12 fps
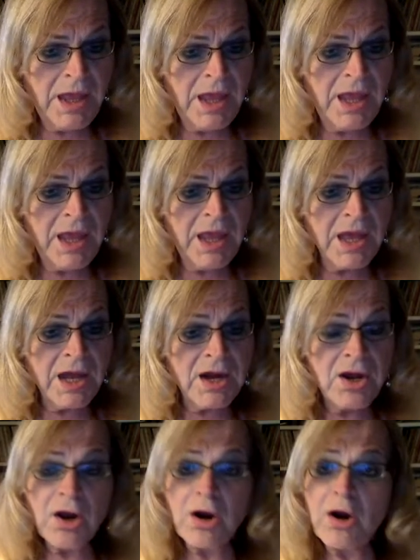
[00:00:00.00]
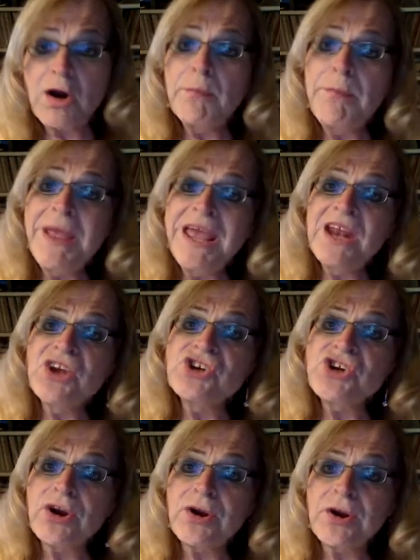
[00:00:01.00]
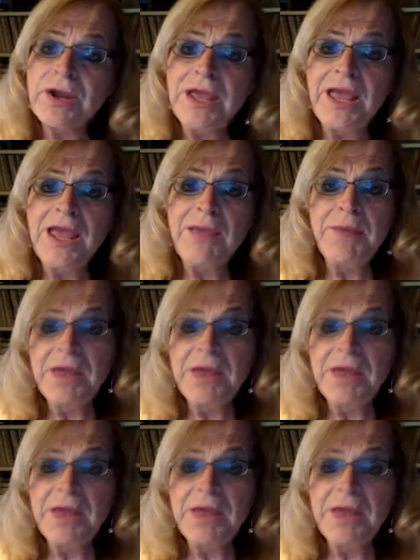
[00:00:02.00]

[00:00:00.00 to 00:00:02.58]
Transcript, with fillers: And her manager came